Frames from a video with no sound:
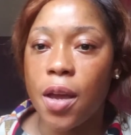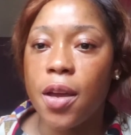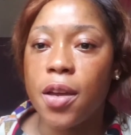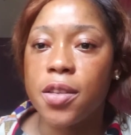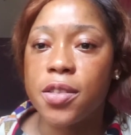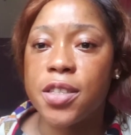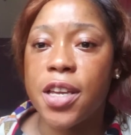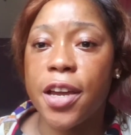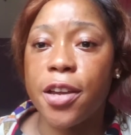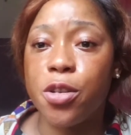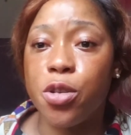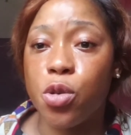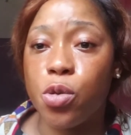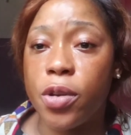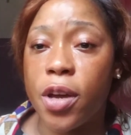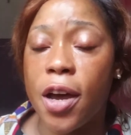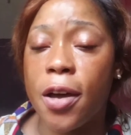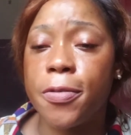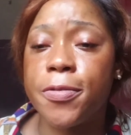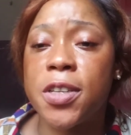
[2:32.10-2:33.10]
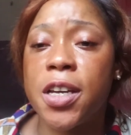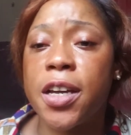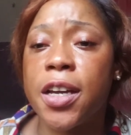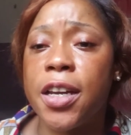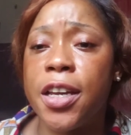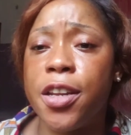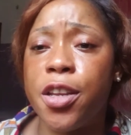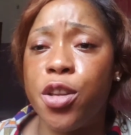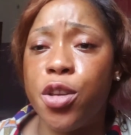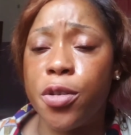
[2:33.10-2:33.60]
Take note, after
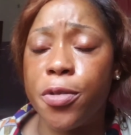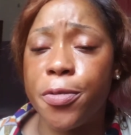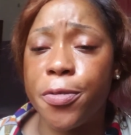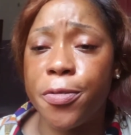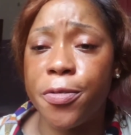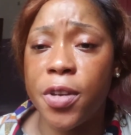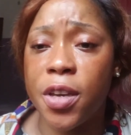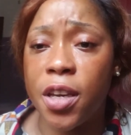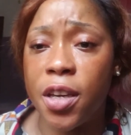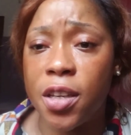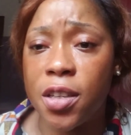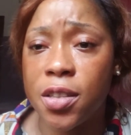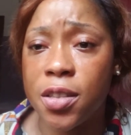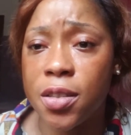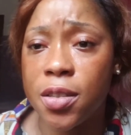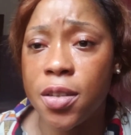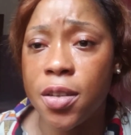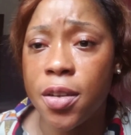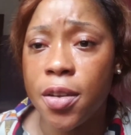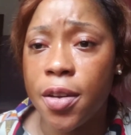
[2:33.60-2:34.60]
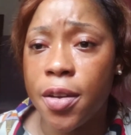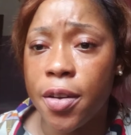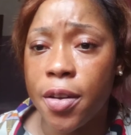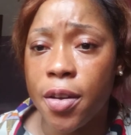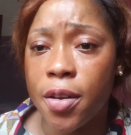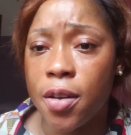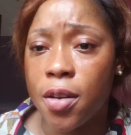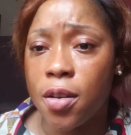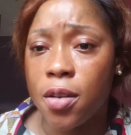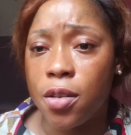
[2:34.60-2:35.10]
cleaning your face,
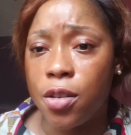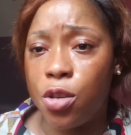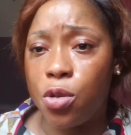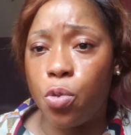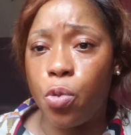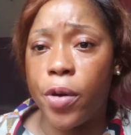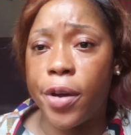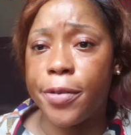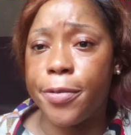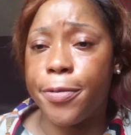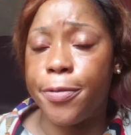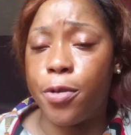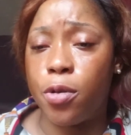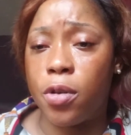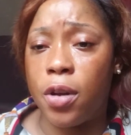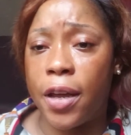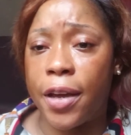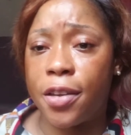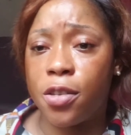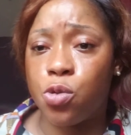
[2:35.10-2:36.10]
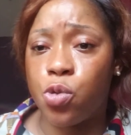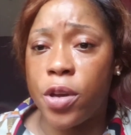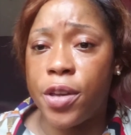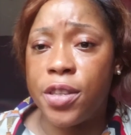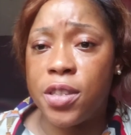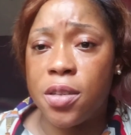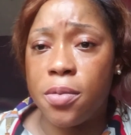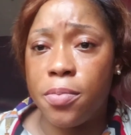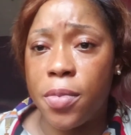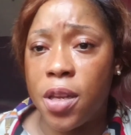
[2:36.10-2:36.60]
you wait for like
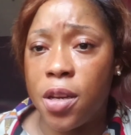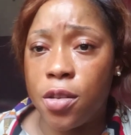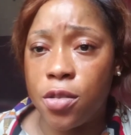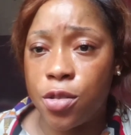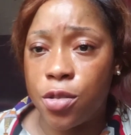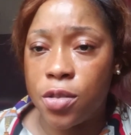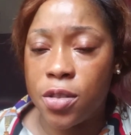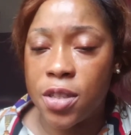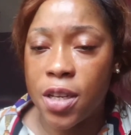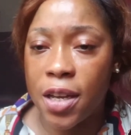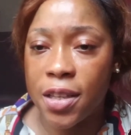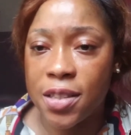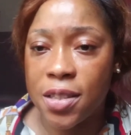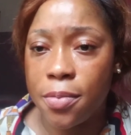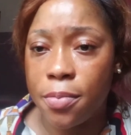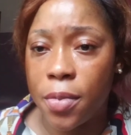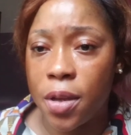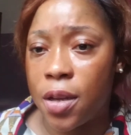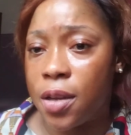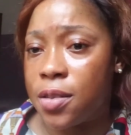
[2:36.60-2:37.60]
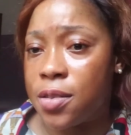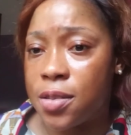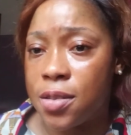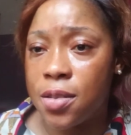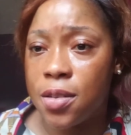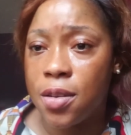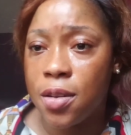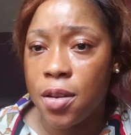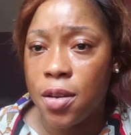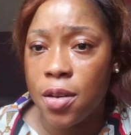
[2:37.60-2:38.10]
20 minutes or 30 minutes
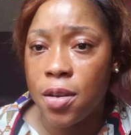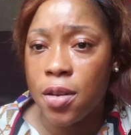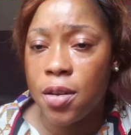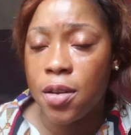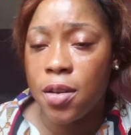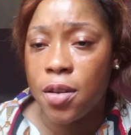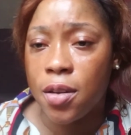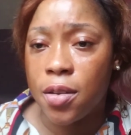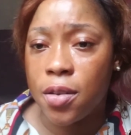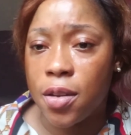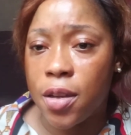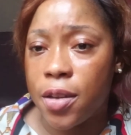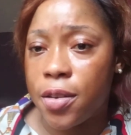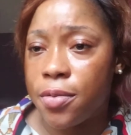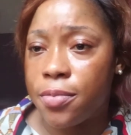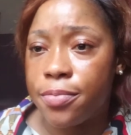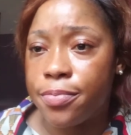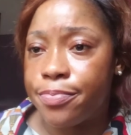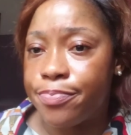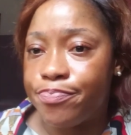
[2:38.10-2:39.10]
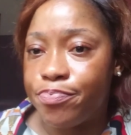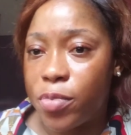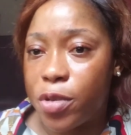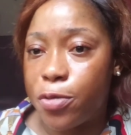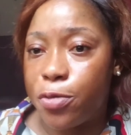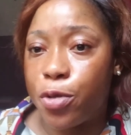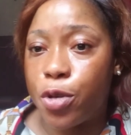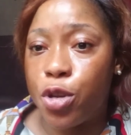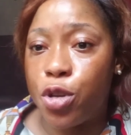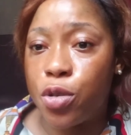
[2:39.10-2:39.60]
then
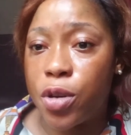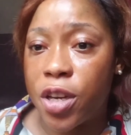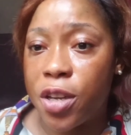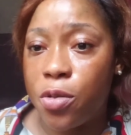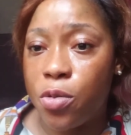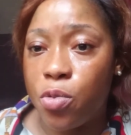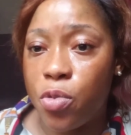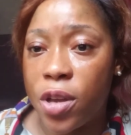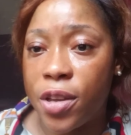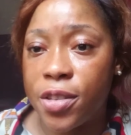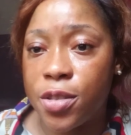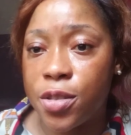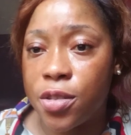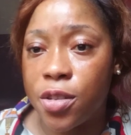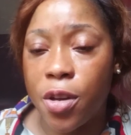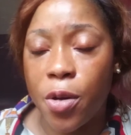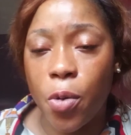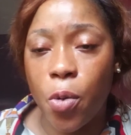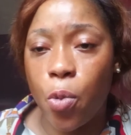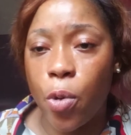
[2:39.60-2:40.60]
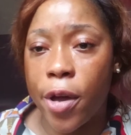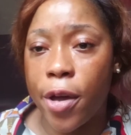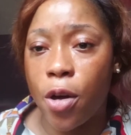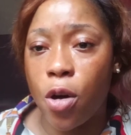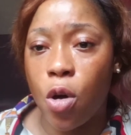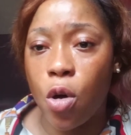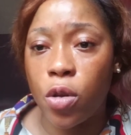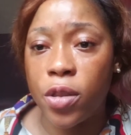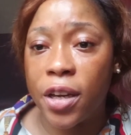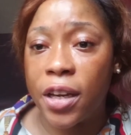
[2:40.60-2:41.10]
before you can rinse away
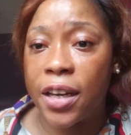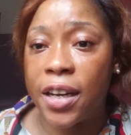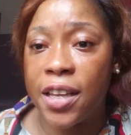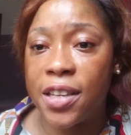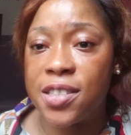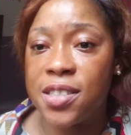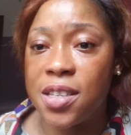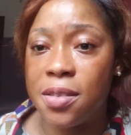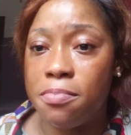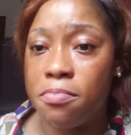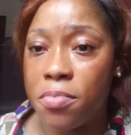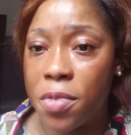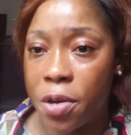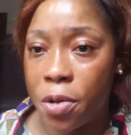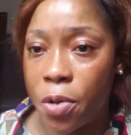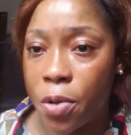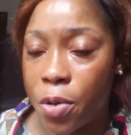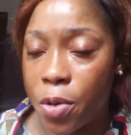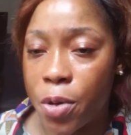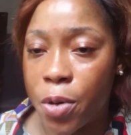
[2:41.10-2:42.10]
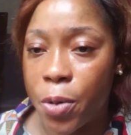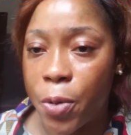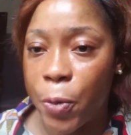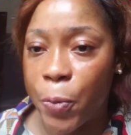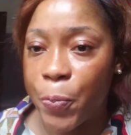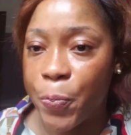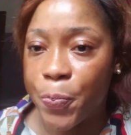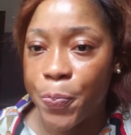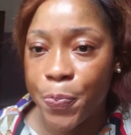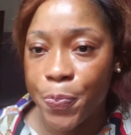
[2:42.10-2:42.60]
all the cleansing milk.
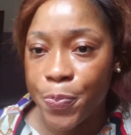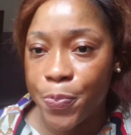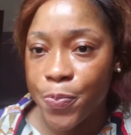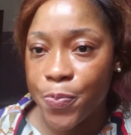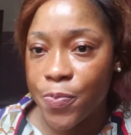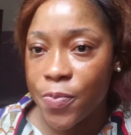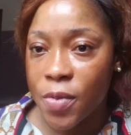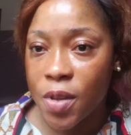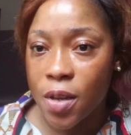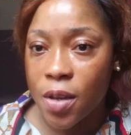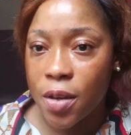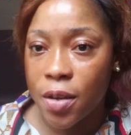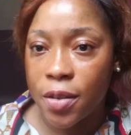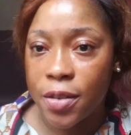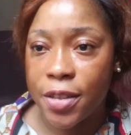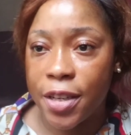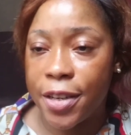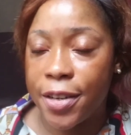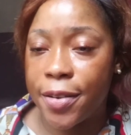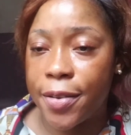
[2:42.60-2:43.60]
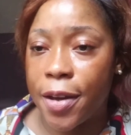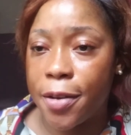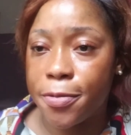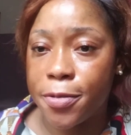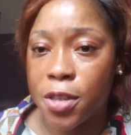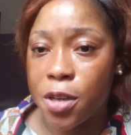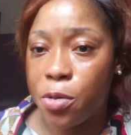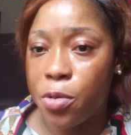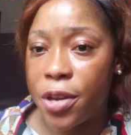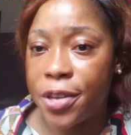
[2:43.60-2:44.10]
Then
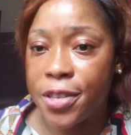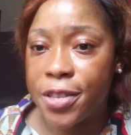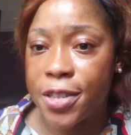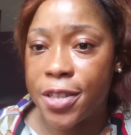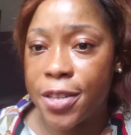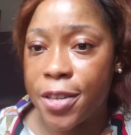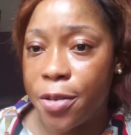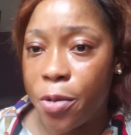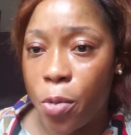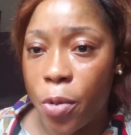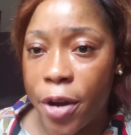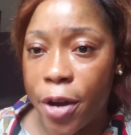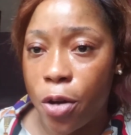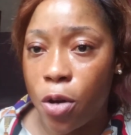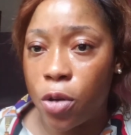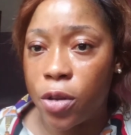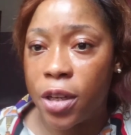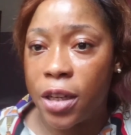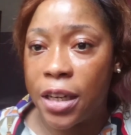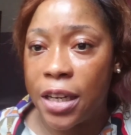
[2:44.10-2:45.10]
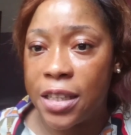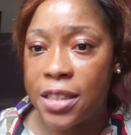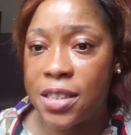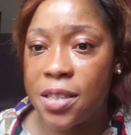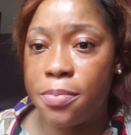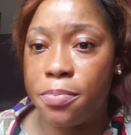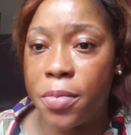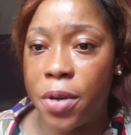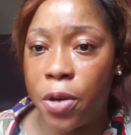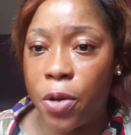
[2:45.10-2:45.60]
after rinsing away all the
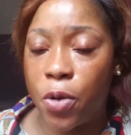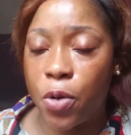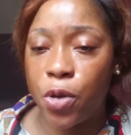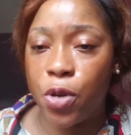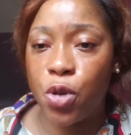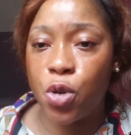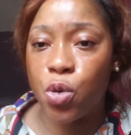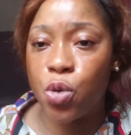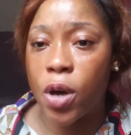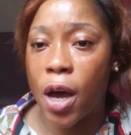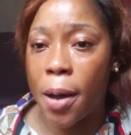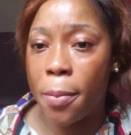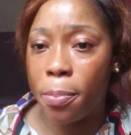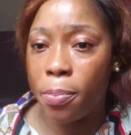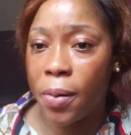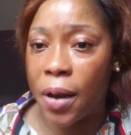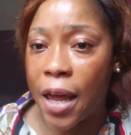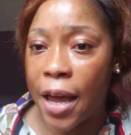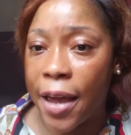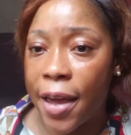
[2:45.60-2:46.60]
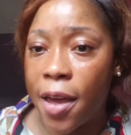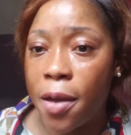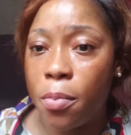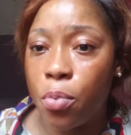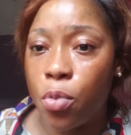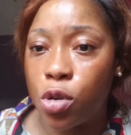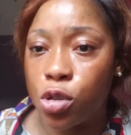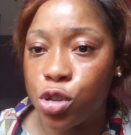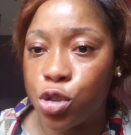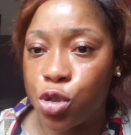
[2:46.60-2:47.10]
cleansing milk, you apply a
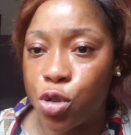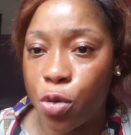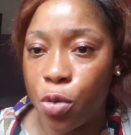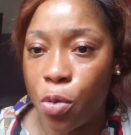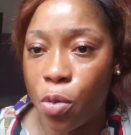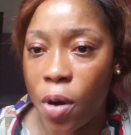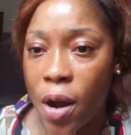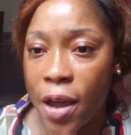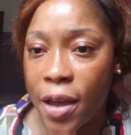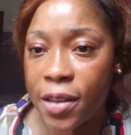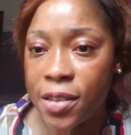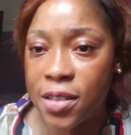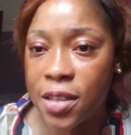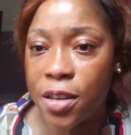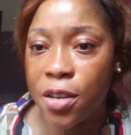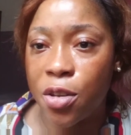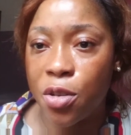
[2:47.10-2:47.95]
moisturizing